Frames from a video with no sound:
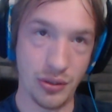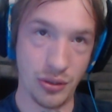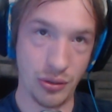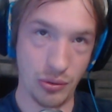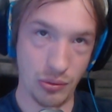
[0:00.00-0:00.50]

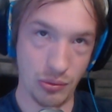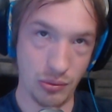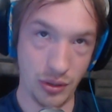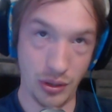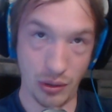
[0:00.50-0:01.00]
to,
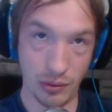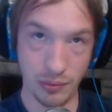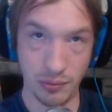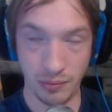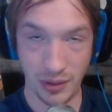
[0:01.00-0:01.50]

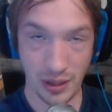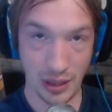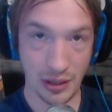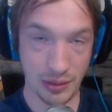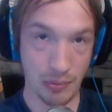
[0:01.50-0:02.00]

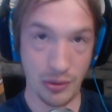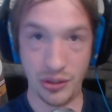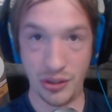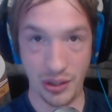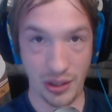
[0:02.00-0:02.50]
get as much
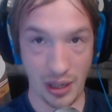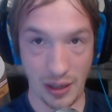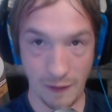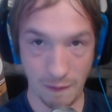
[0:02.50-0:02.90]
as he can.